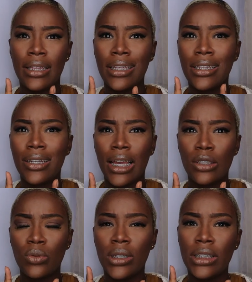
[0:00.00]
i think they're like
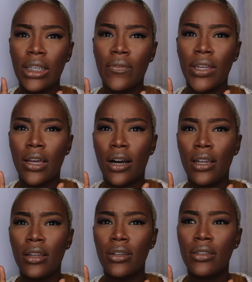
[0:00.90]
27
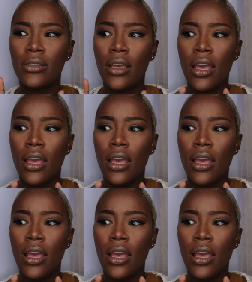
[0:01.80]
dollars